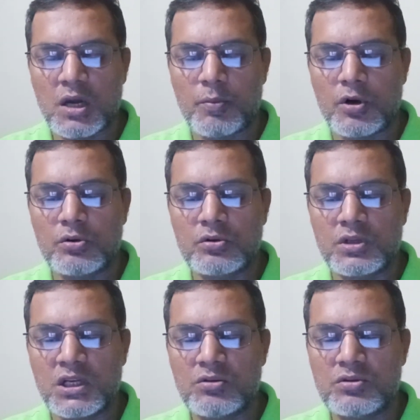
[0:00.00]

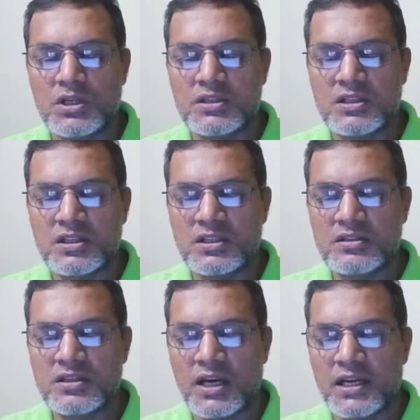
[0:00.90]
about the user
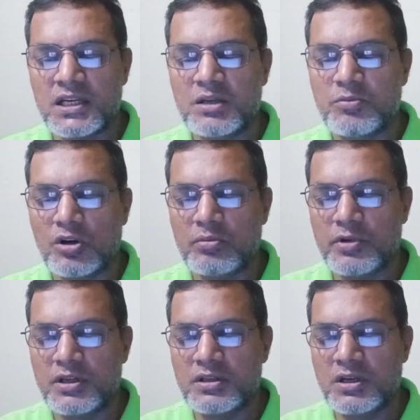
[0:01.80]
settings and
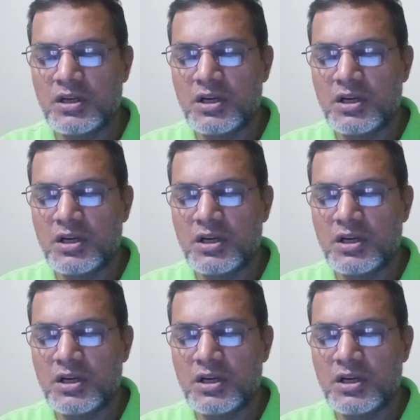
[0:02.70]
environment